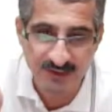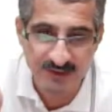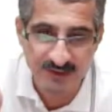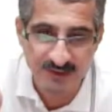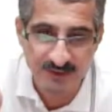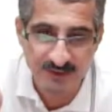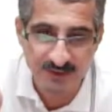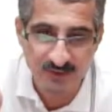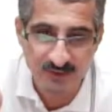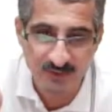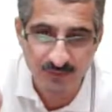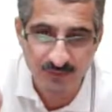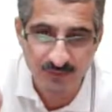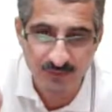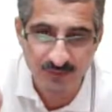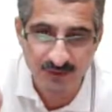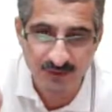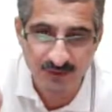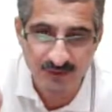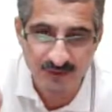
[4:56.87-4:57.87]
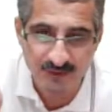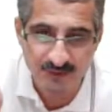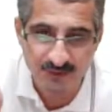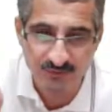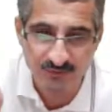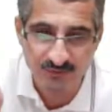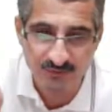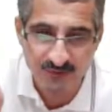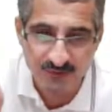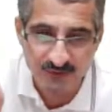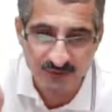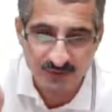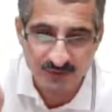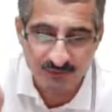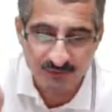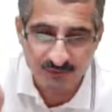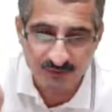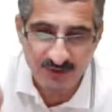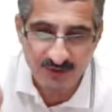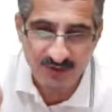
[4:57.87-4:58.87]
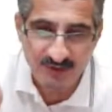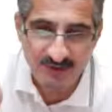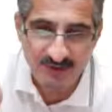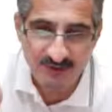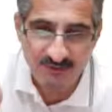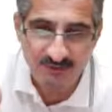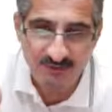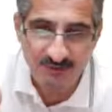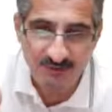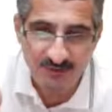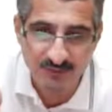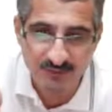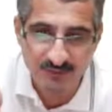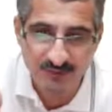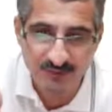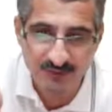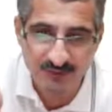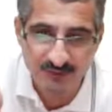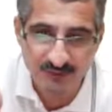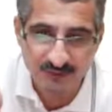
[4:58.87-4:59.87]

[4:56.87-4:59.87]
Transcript: So we will assume plant number 1